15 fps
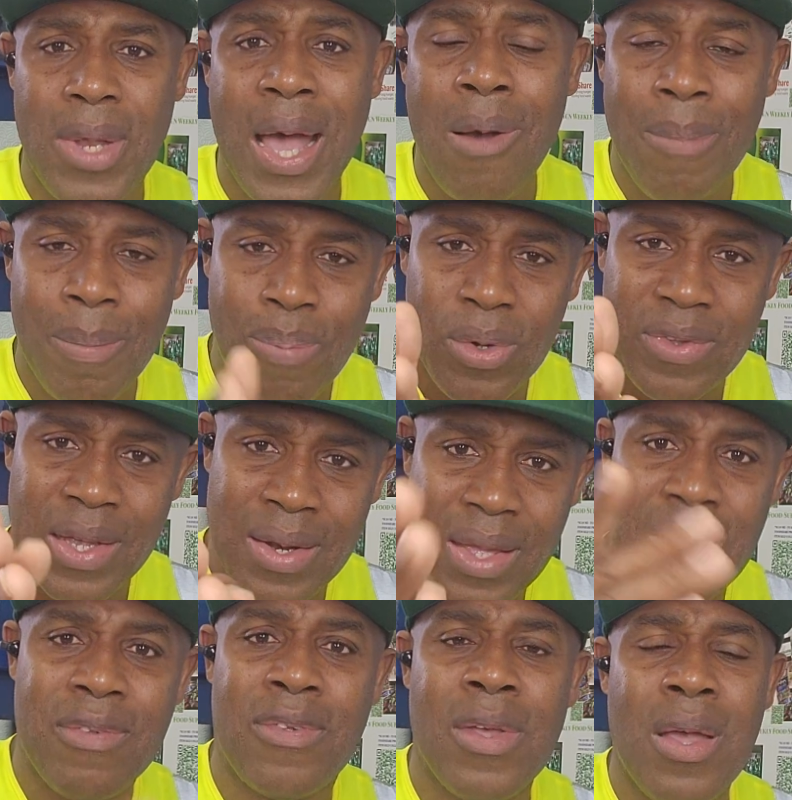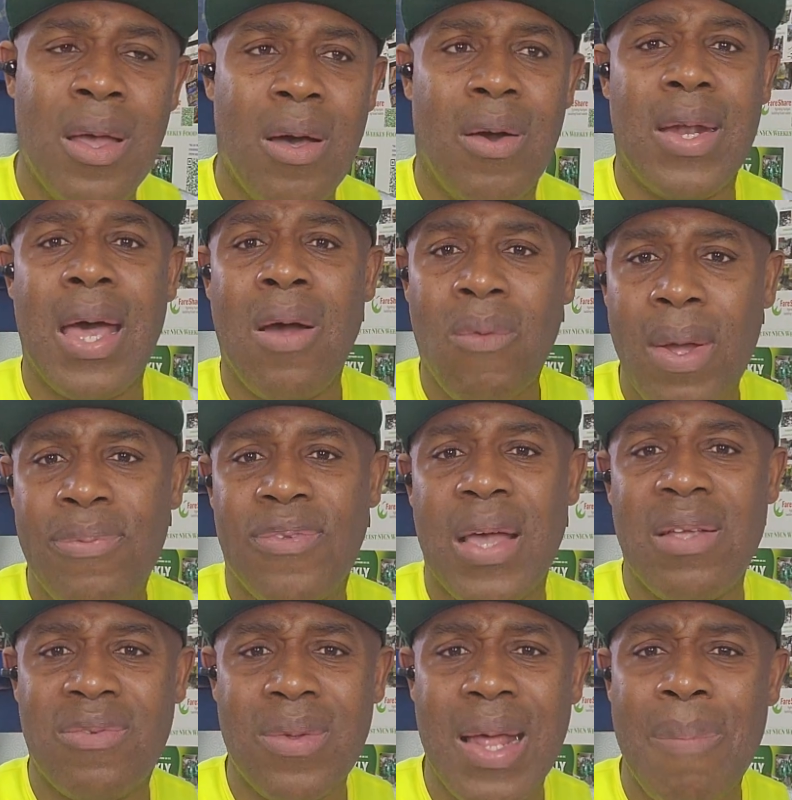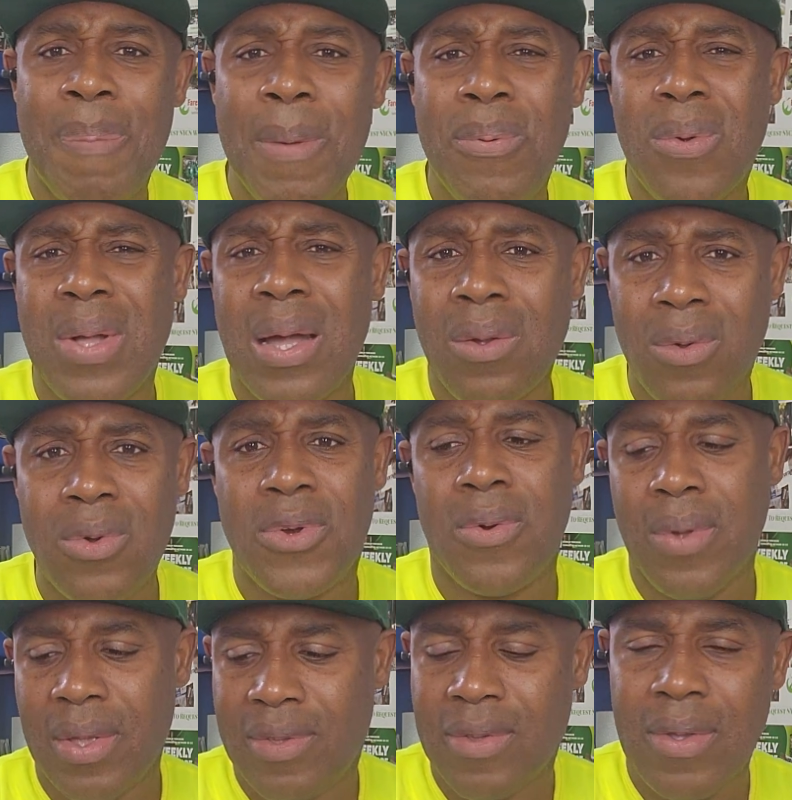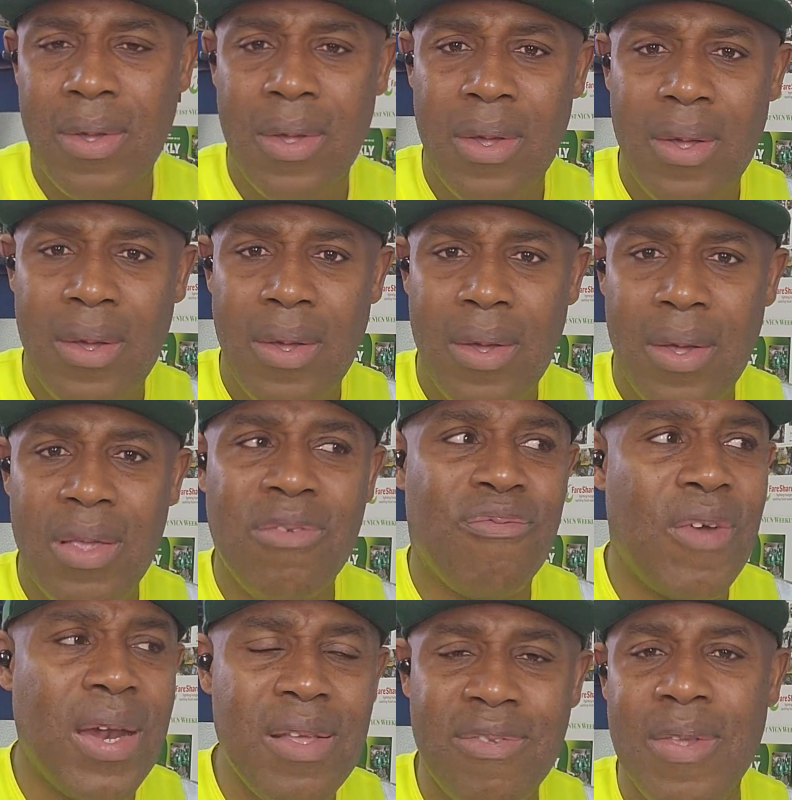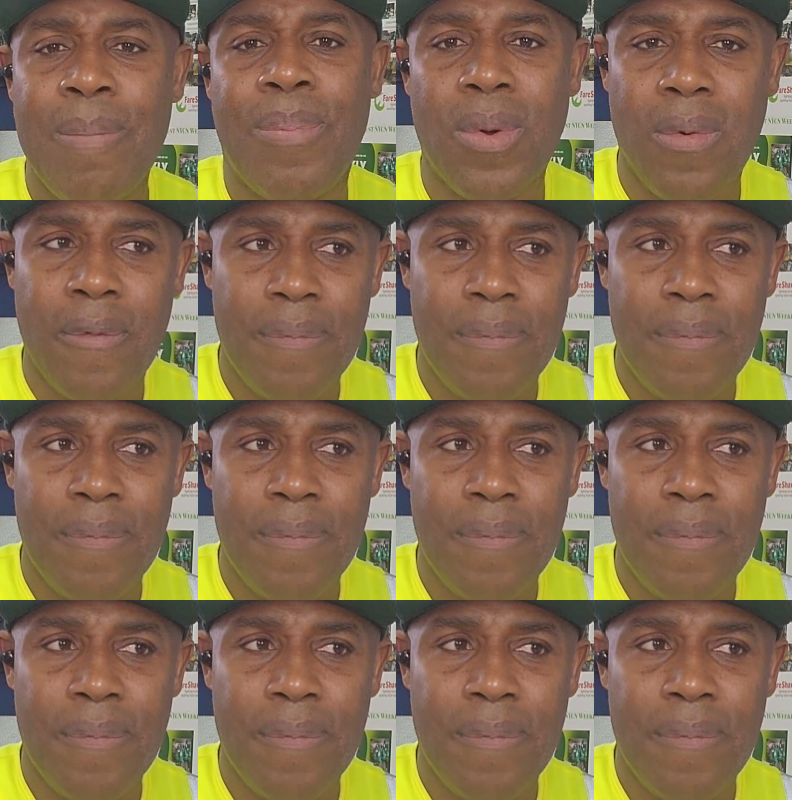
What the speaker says: I'll be putting this on our website so that people can go through it. It's very simple.